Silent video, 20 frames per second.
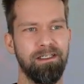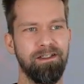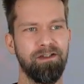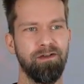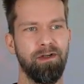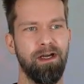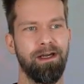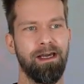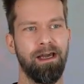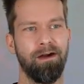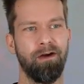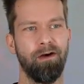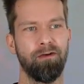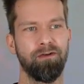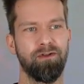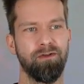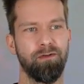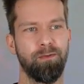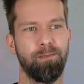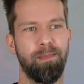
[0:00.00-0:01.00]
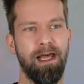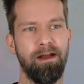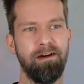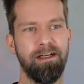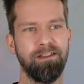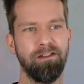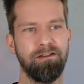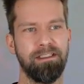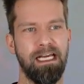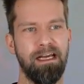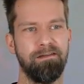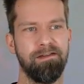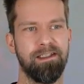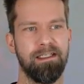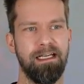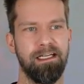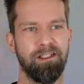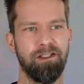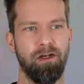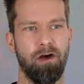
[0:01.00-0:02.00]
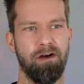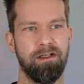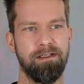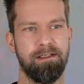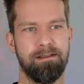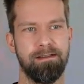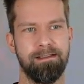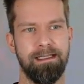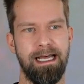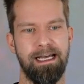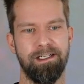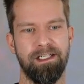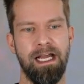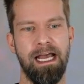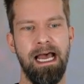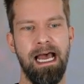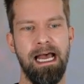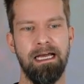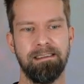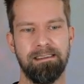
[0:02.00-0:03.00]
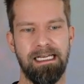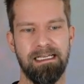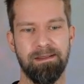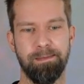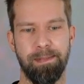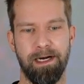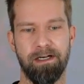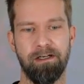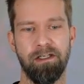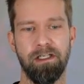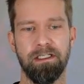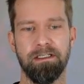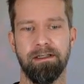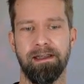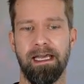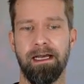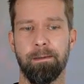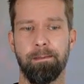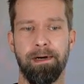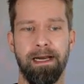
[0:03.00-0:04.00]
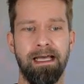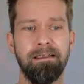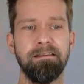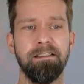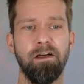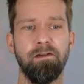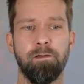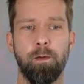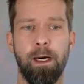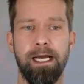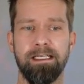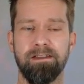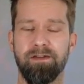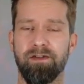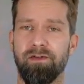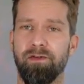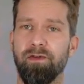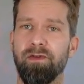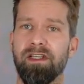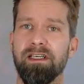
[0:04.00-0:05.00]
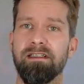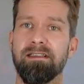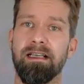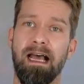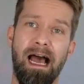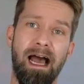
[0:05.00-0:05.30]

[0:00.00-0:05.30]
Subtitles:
So you can go to playwright.dev/docs/test-parallel. There are plenty of ways to do this.